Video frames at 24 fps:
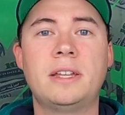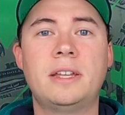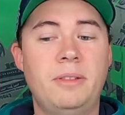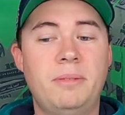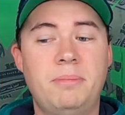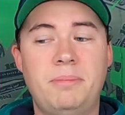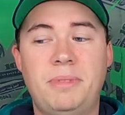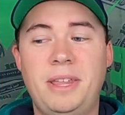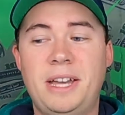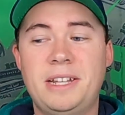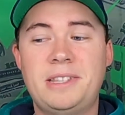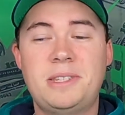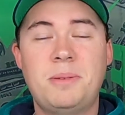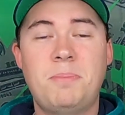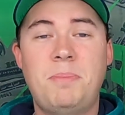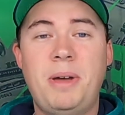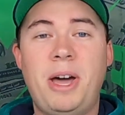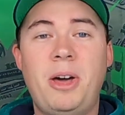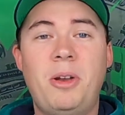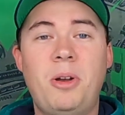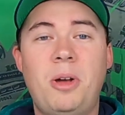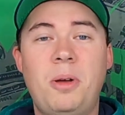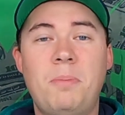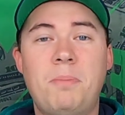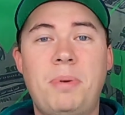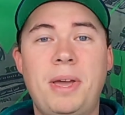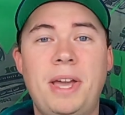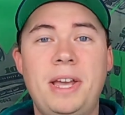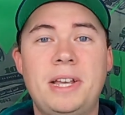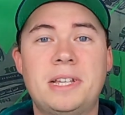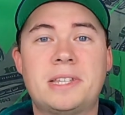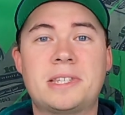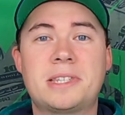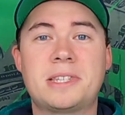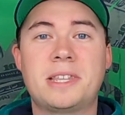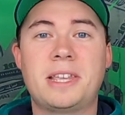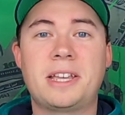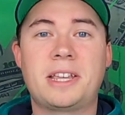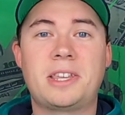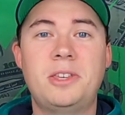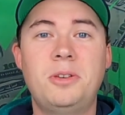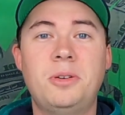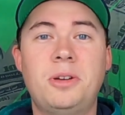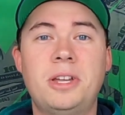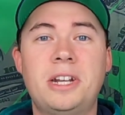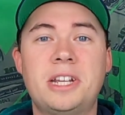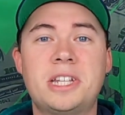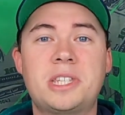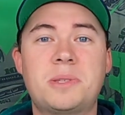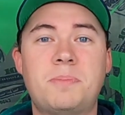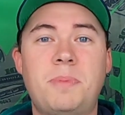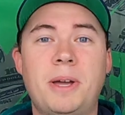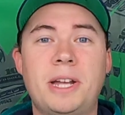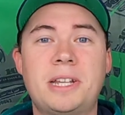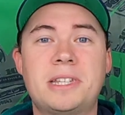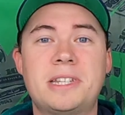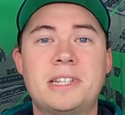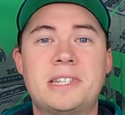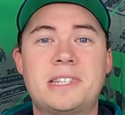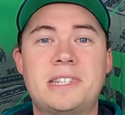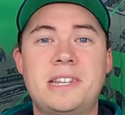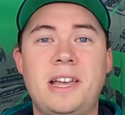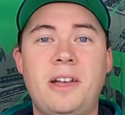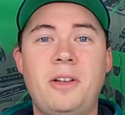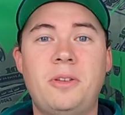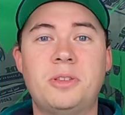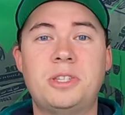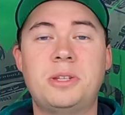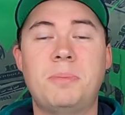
That's about on pace. Like you can expect to sell,